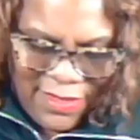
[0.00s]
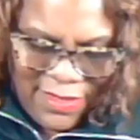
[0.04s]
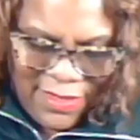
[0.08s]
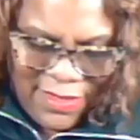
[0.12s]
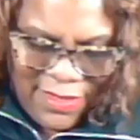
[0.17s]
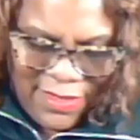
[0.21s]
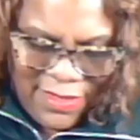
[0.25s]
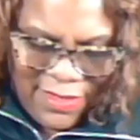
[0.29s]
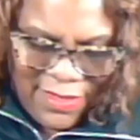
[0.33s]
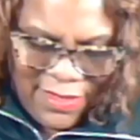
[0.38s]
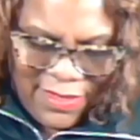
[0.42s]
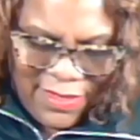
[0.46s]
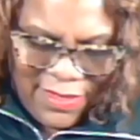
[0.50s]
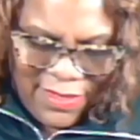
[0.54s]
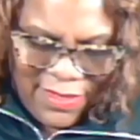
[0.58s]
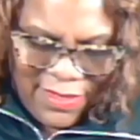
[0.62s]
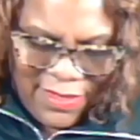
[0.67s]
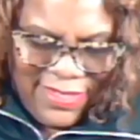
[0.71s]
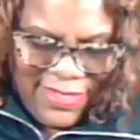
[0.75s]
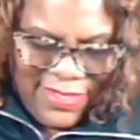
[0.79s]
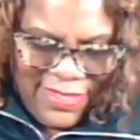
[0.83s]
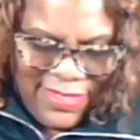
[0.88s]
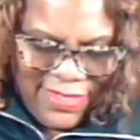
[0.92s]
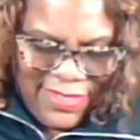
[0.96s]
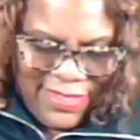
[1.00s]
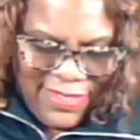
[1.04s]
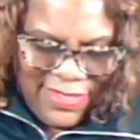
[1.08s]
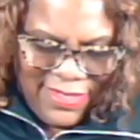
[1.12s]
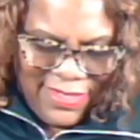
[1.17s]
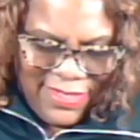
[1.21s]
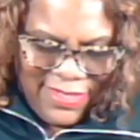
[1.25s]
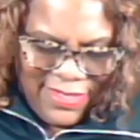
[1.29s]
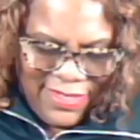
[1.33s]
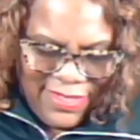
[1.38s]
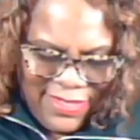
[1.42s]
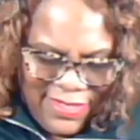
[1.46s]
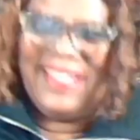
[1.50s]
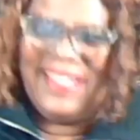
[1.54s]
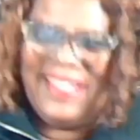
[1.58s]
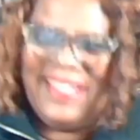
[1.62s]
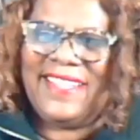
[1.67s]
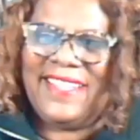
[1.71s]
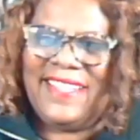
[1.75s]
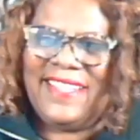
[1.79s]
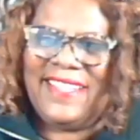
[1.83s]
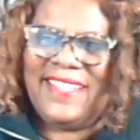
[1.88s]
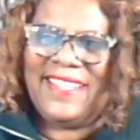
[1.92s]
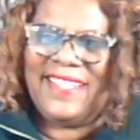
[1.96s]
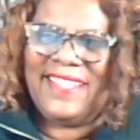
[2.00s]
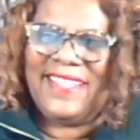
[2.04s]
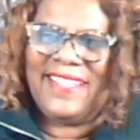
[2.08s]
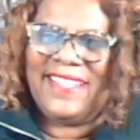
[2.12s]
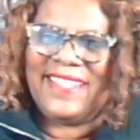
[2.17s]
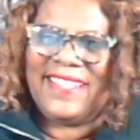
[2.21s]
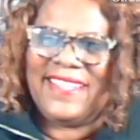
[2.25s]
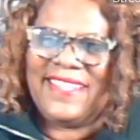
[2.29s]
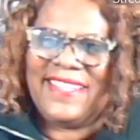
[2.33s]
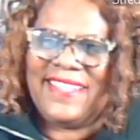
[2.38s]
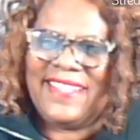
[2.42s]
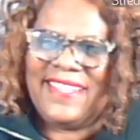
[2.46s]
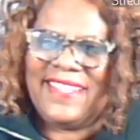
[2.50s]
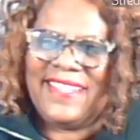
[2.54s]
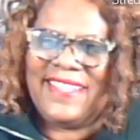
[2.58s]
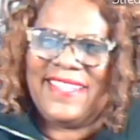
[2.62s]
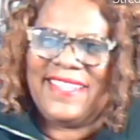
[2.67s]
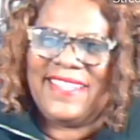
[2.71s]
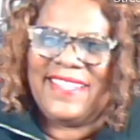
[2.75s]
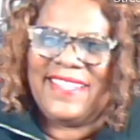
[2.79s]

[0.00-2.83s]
The person shown says nothing.